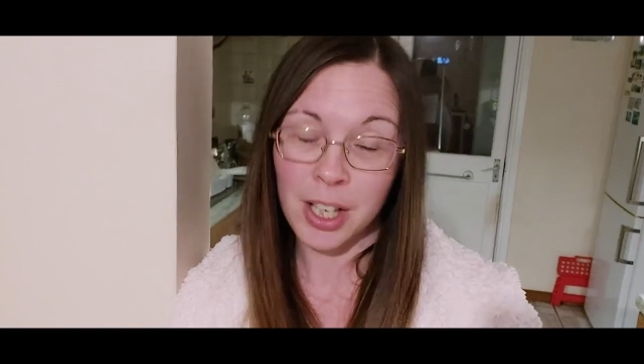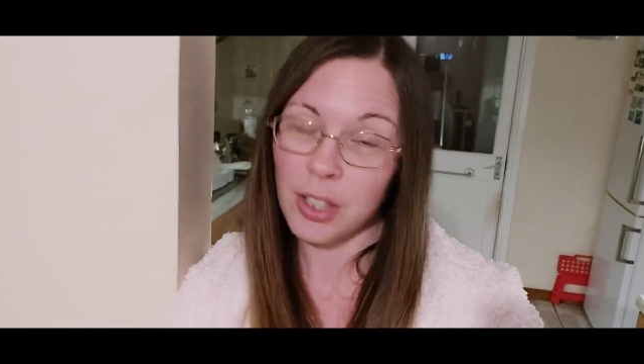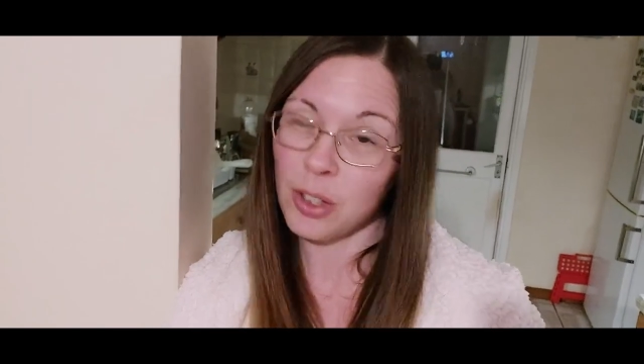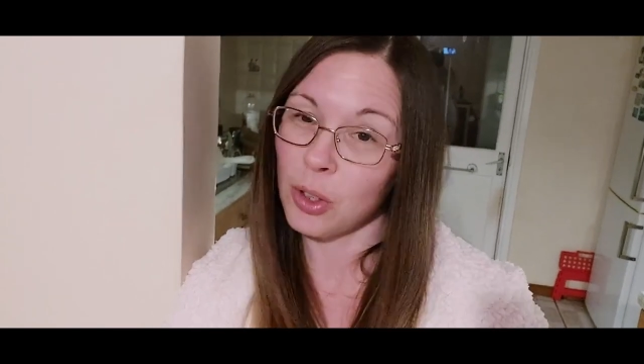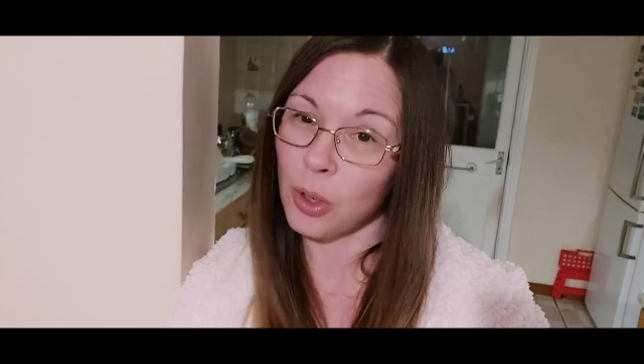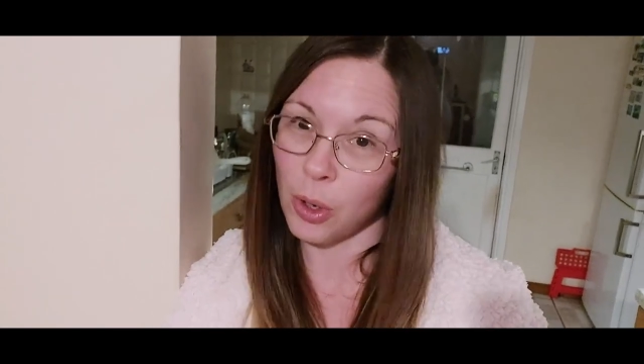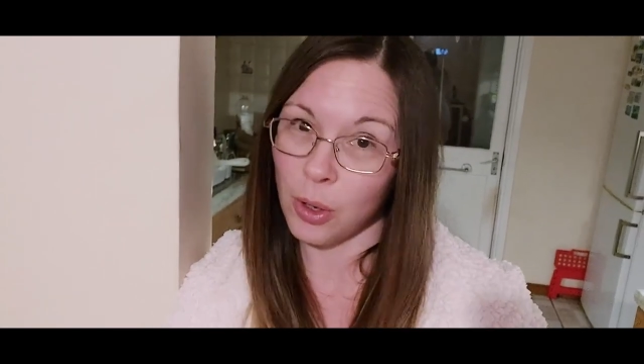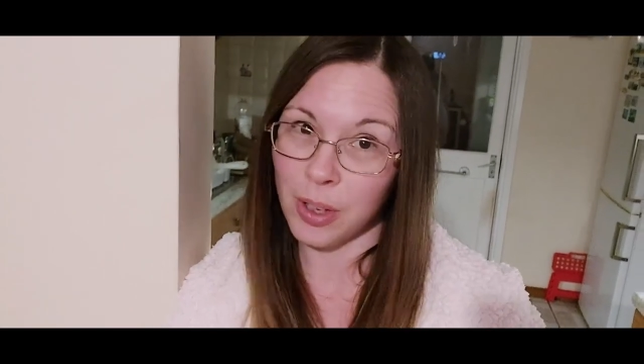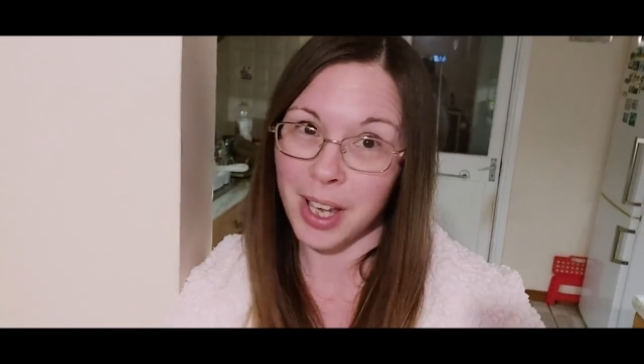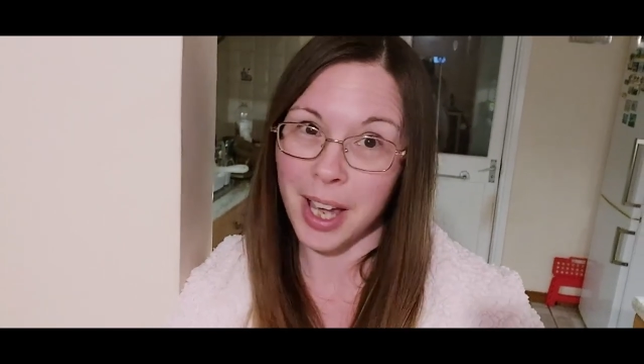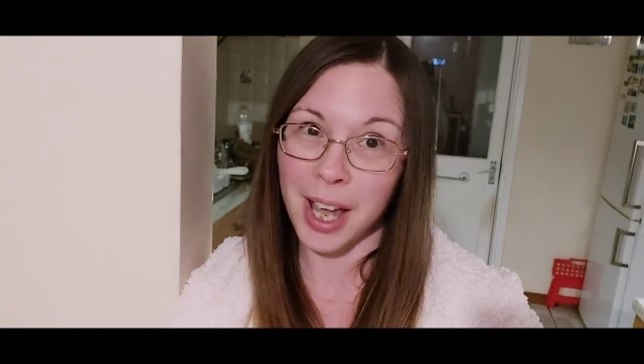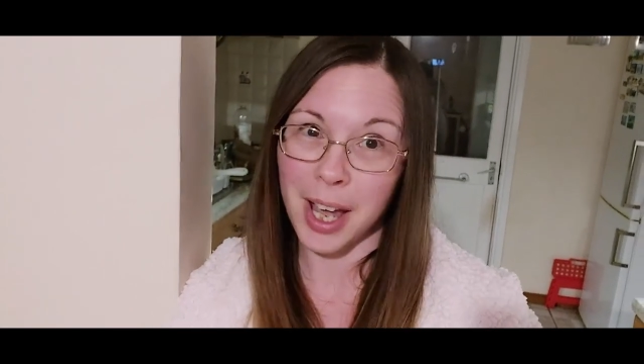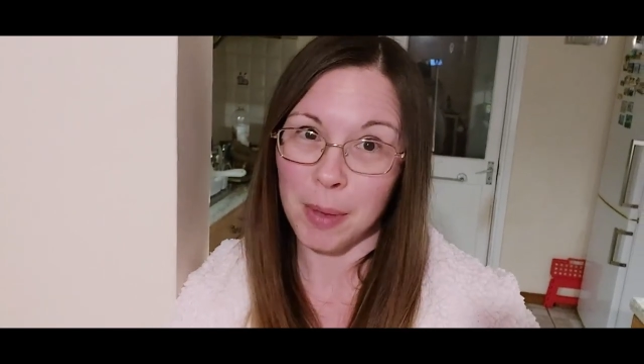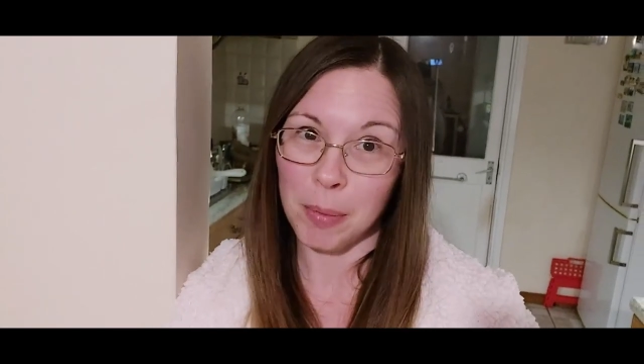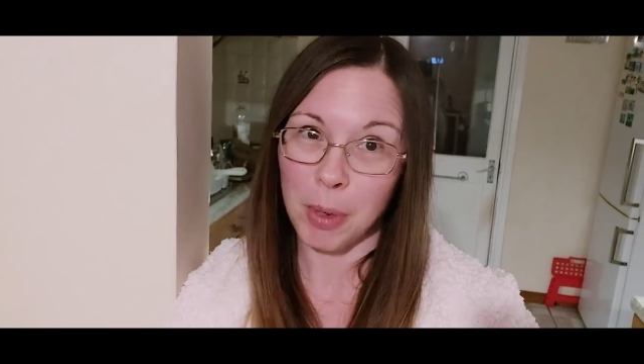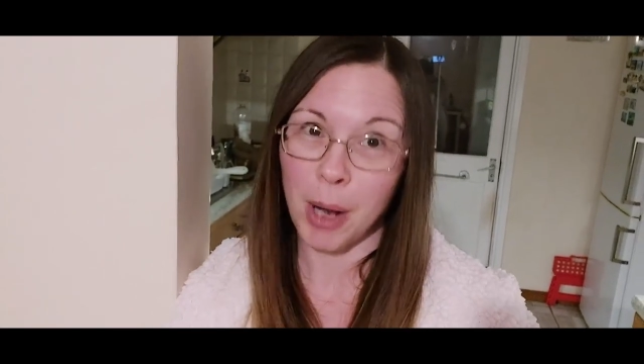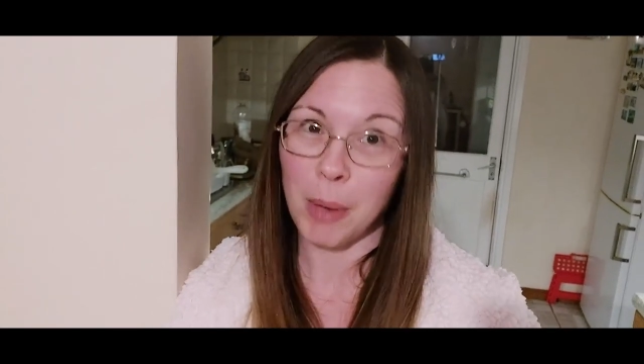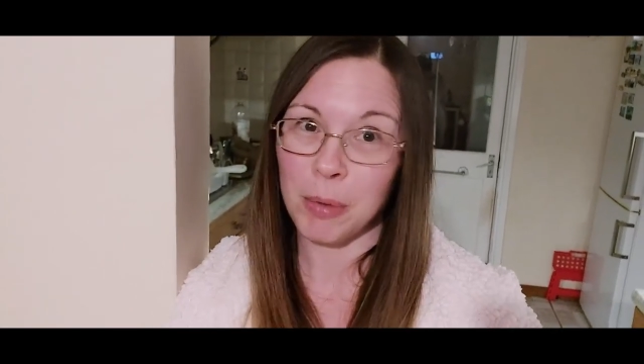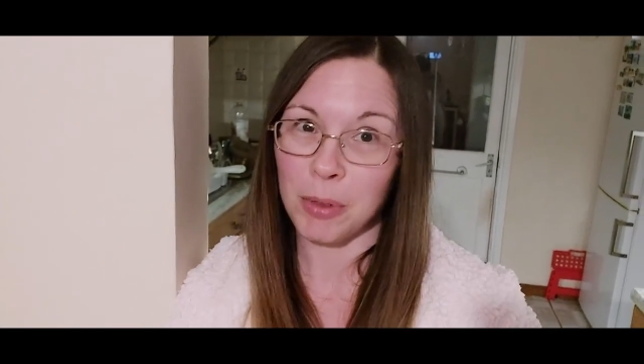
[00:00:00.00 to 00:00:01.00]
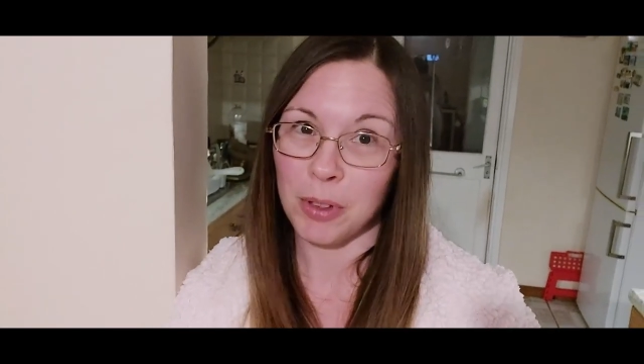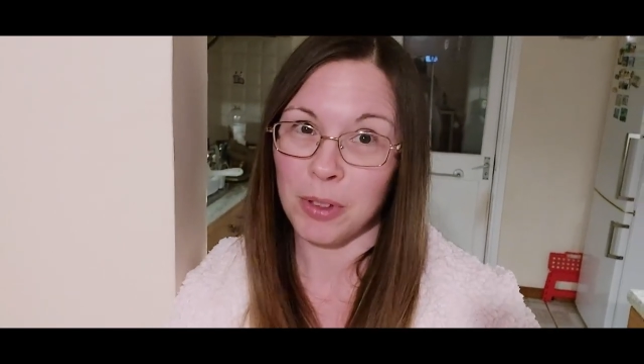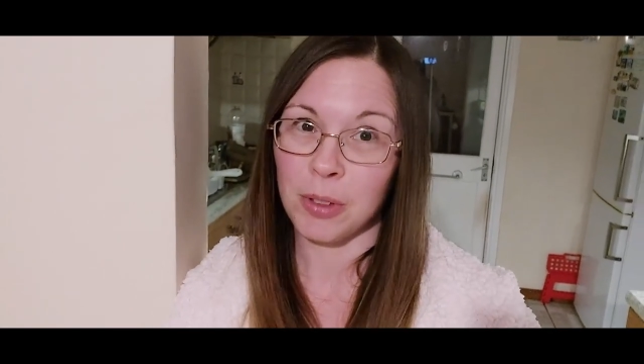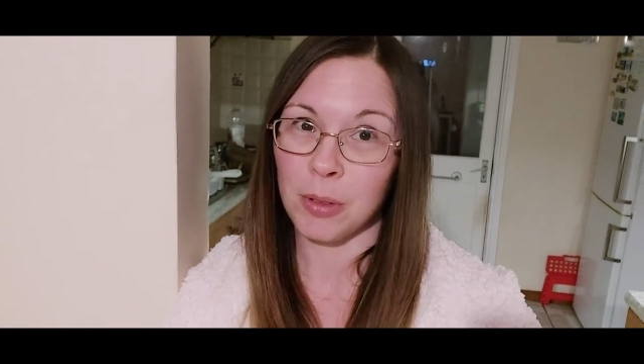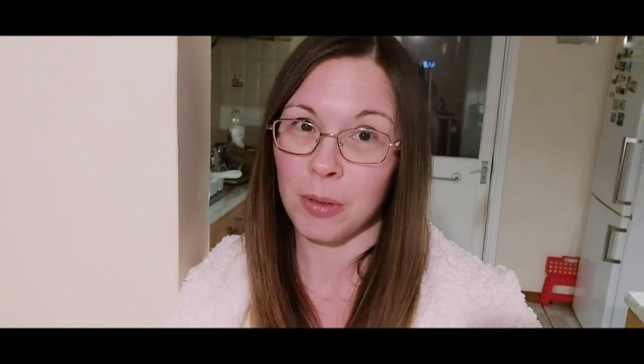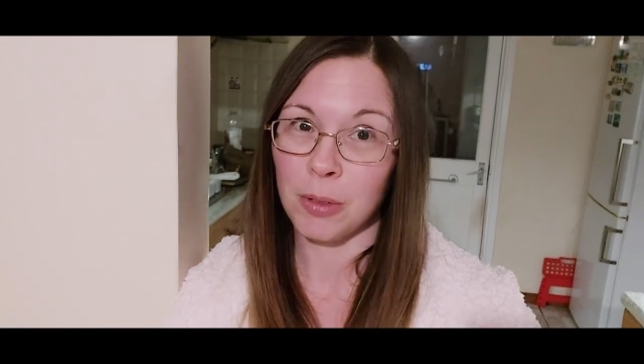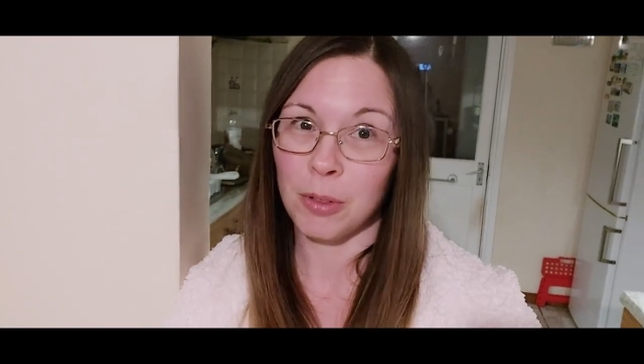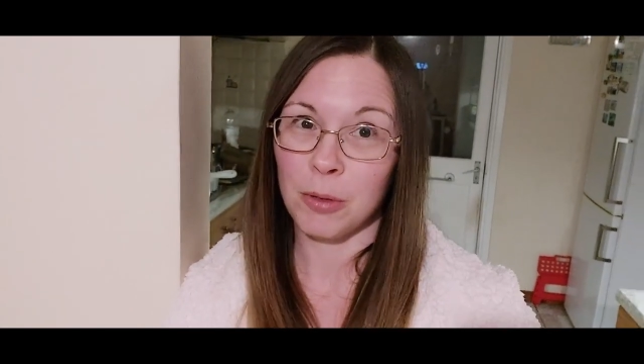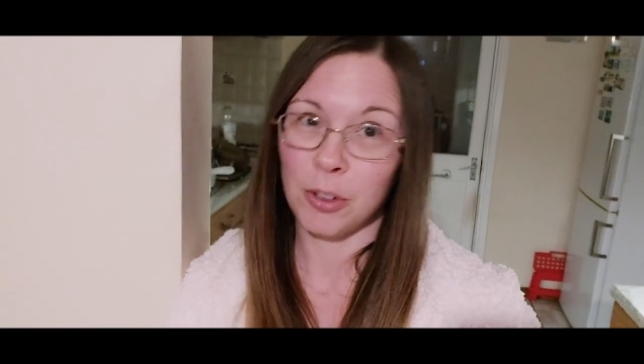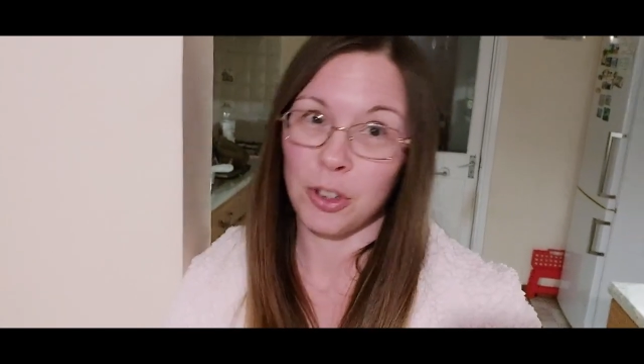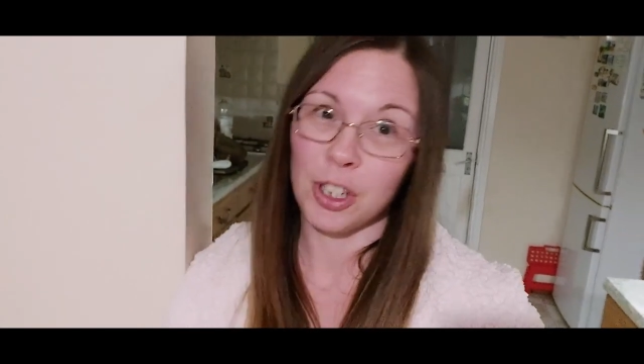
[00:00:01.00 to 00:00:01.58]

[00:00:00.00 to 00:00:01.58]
So yeah, perhaps